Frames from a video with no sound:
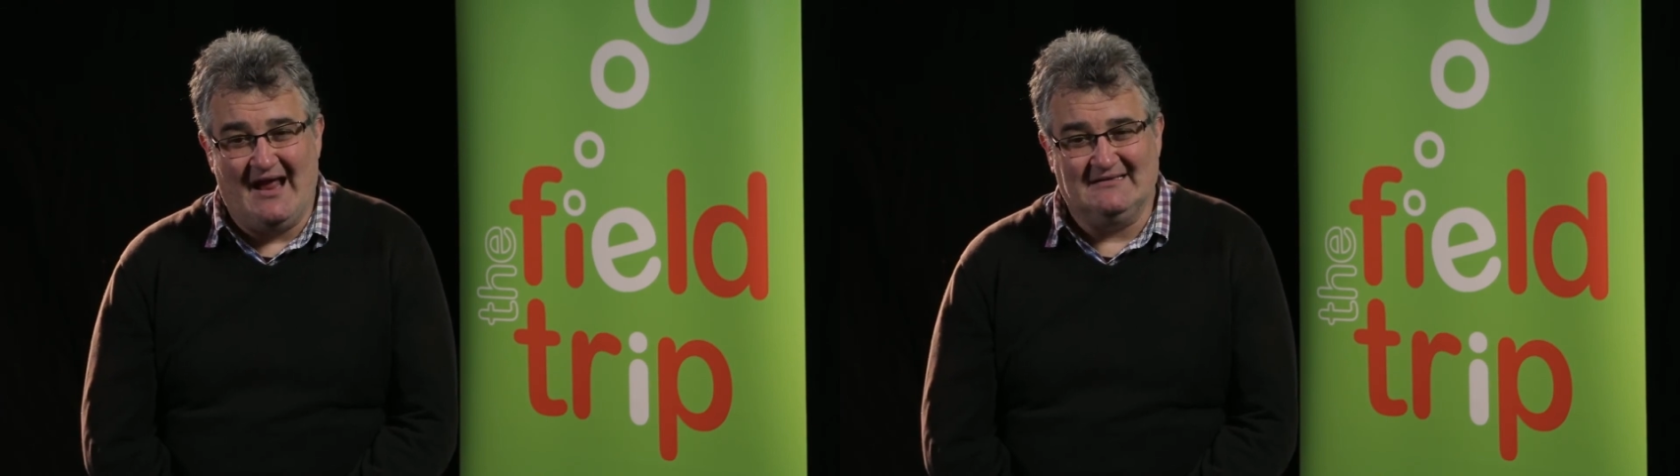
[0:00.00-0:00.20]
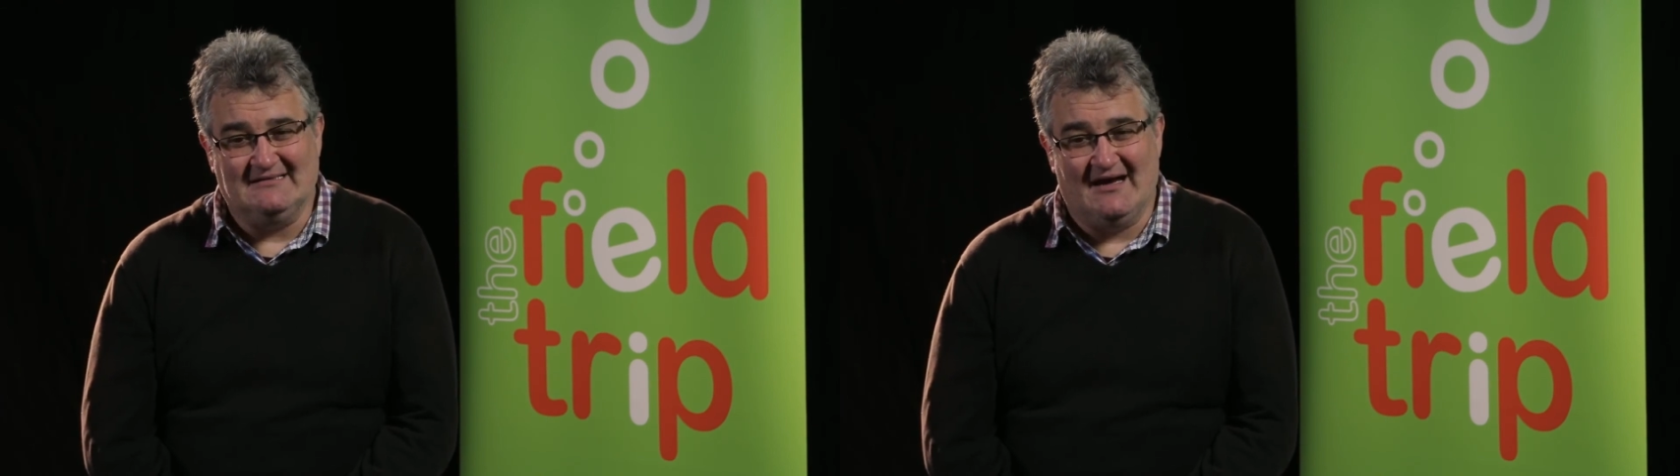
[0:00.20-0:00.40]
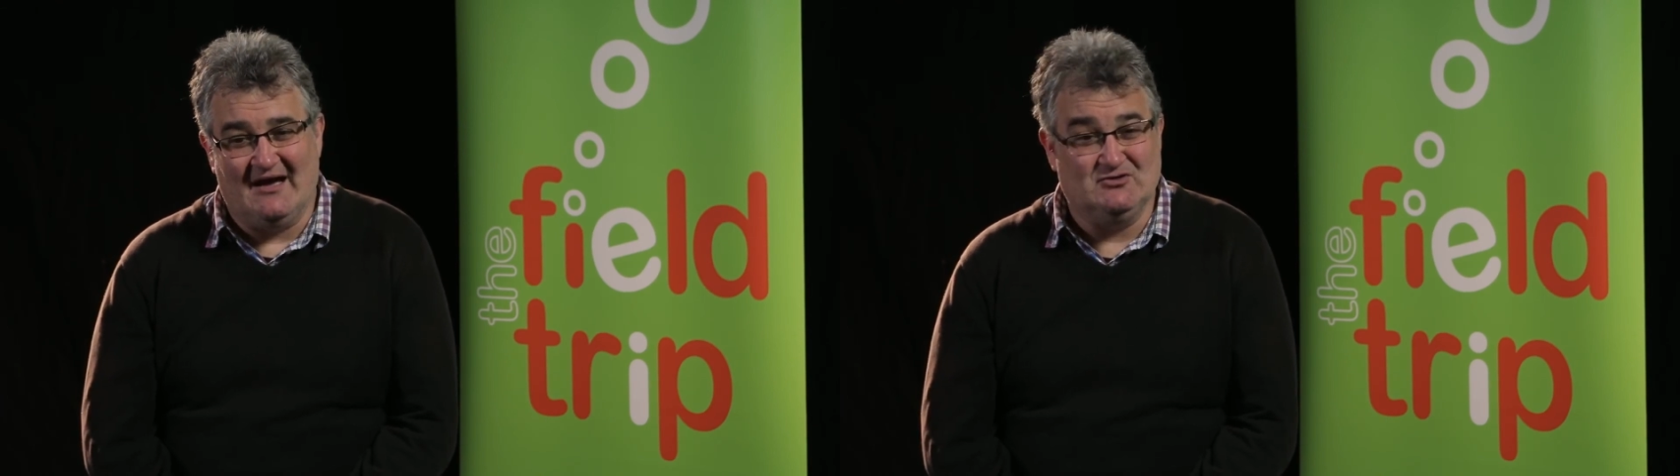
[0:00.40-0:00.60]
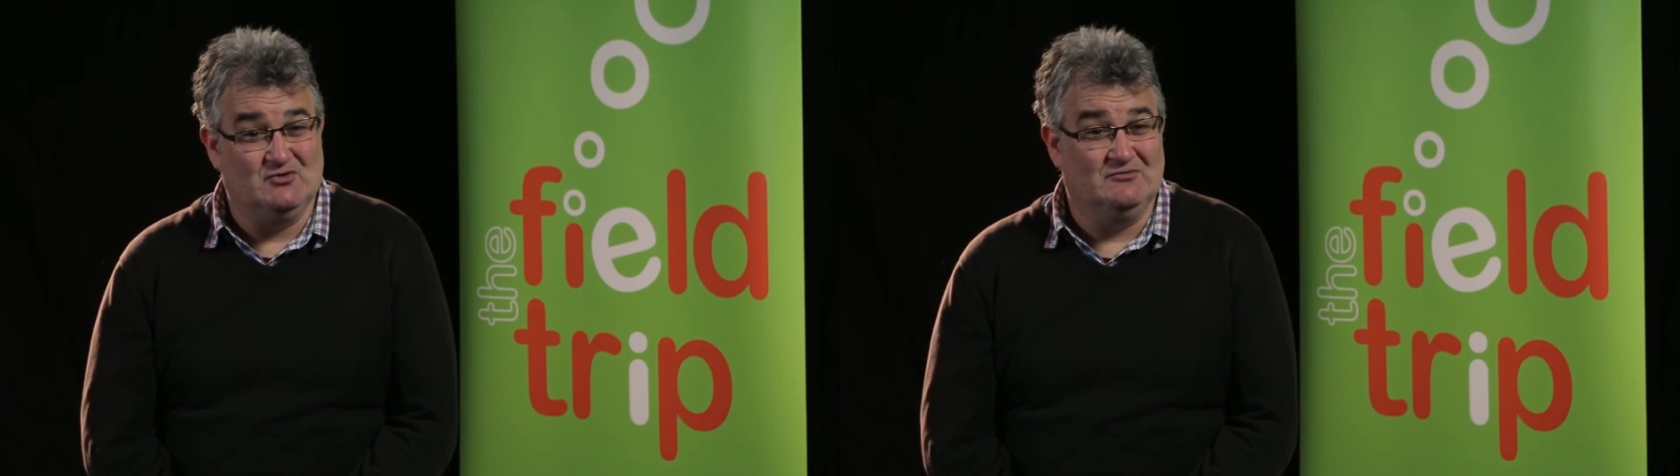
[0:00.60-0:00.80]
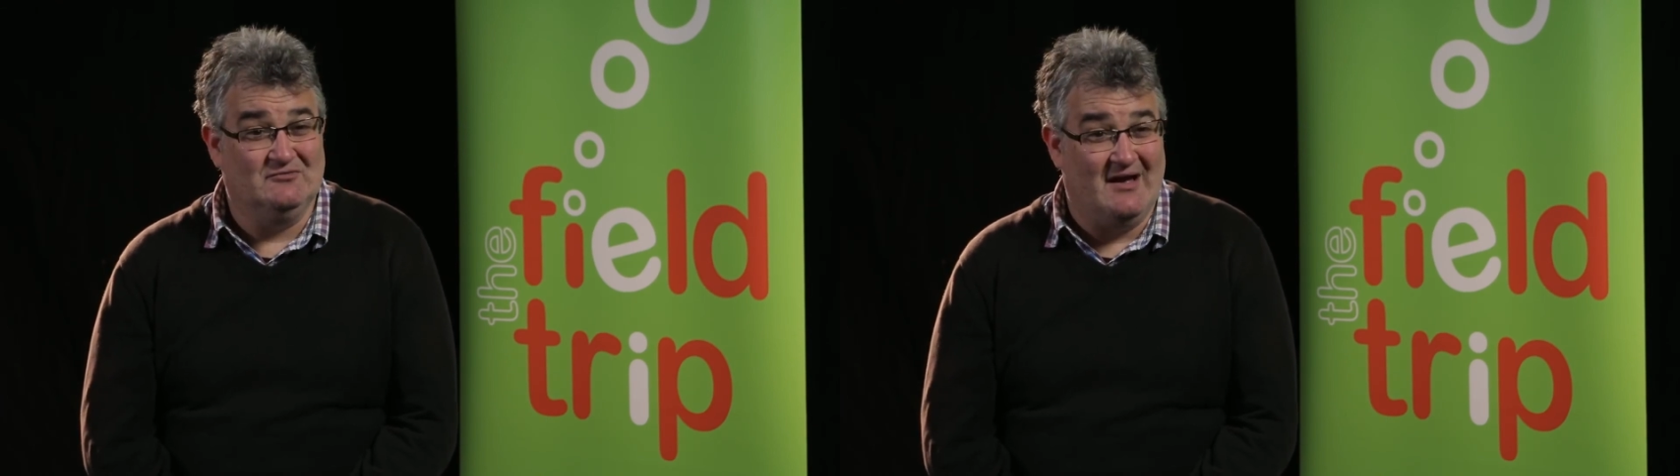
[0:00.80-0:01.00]
and I
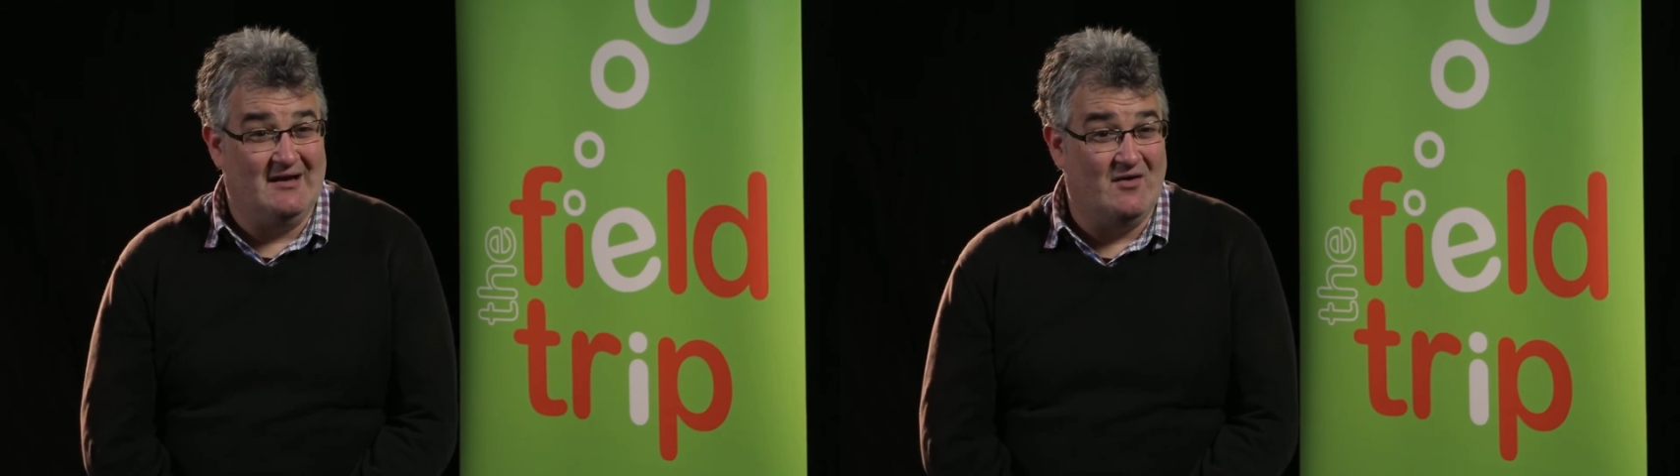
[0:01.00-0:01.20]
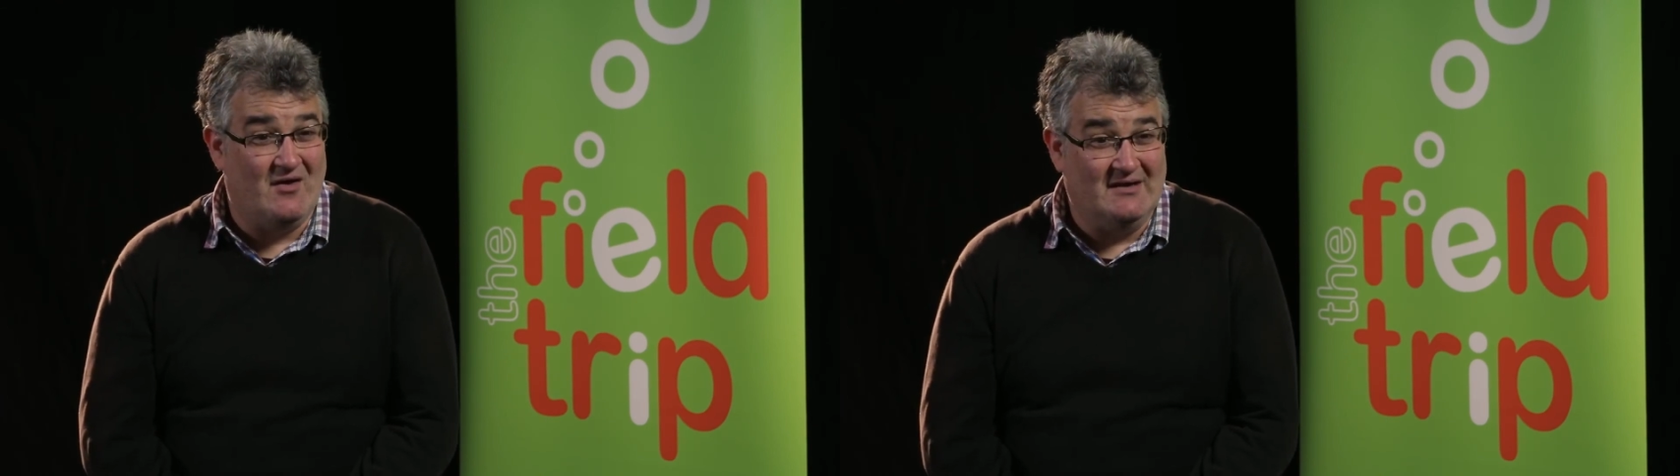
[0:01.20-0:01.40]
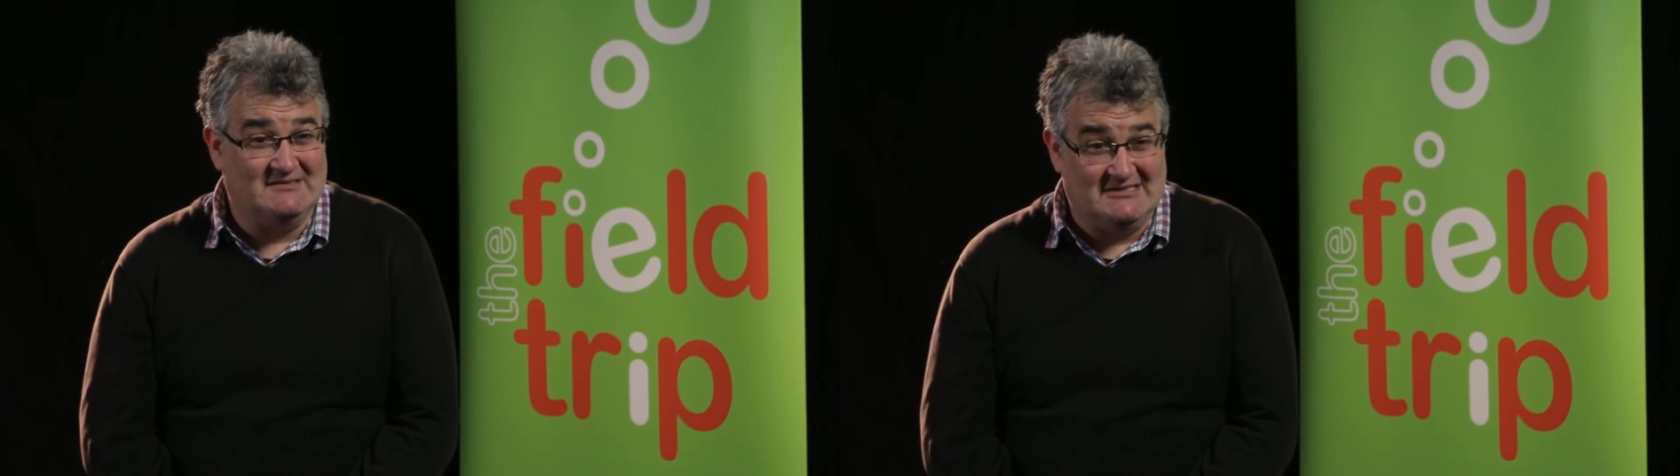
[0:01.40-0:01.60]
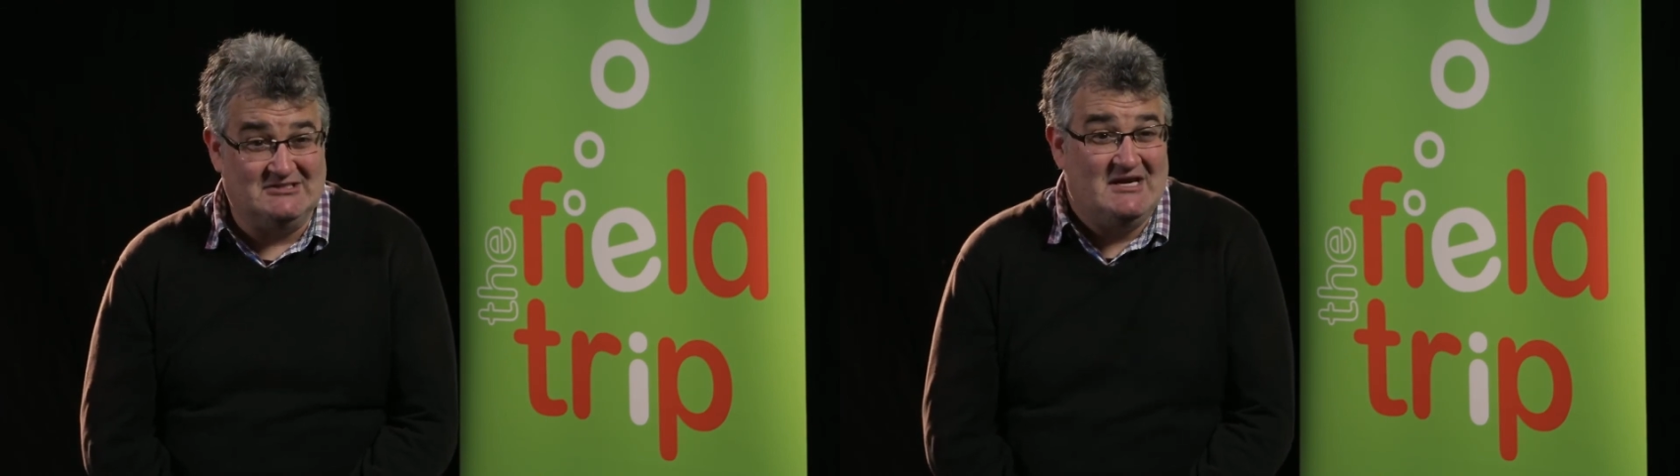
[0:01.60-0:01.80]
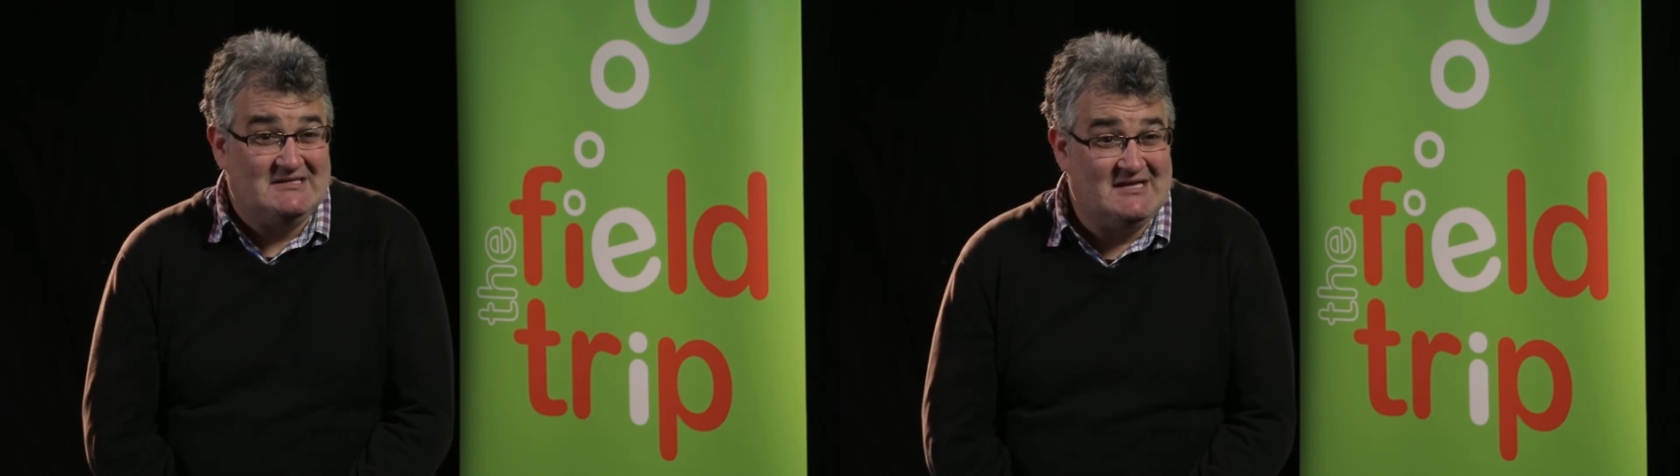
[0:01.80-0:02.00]
do
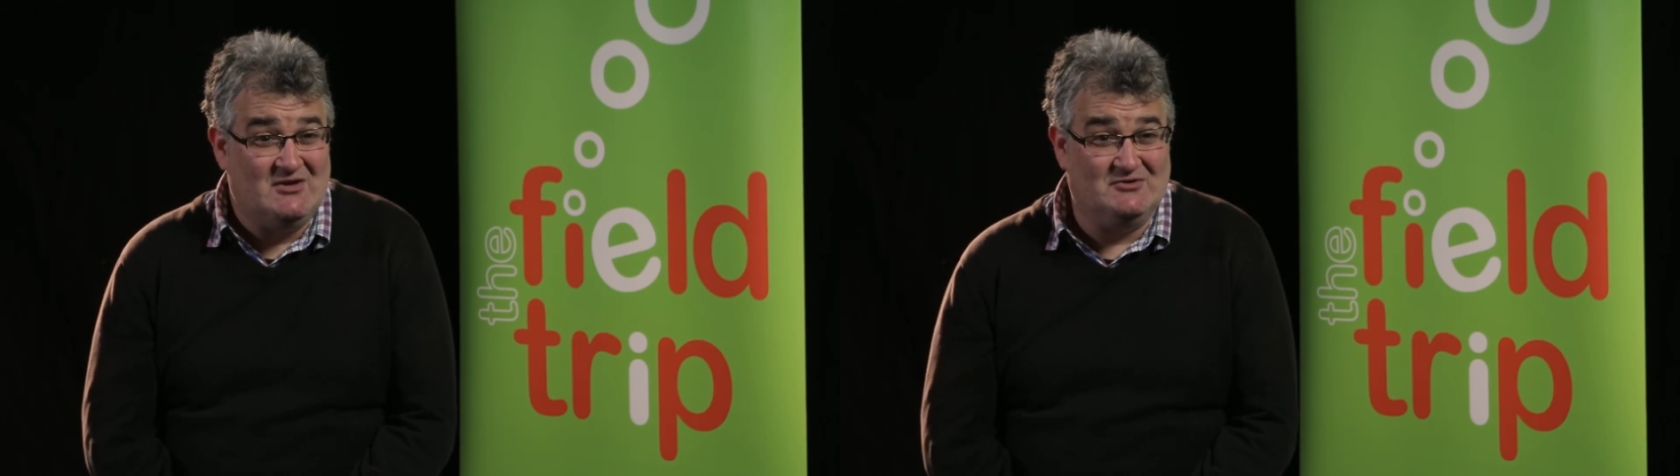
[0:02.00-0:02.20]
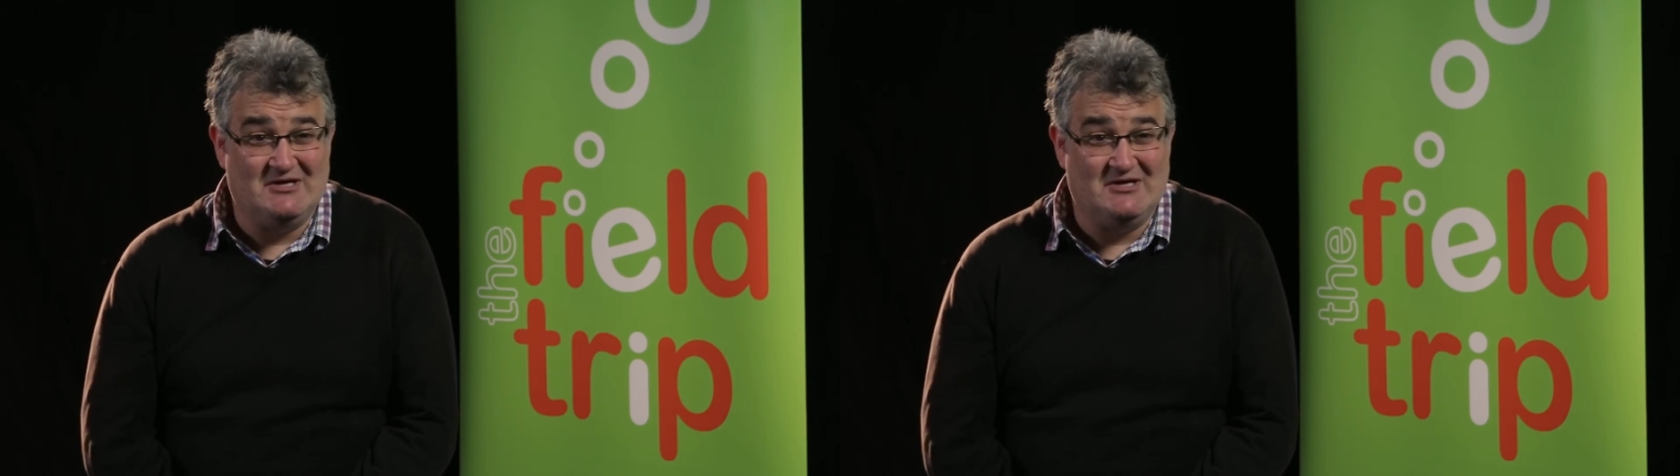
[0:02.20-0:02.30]
suggest that you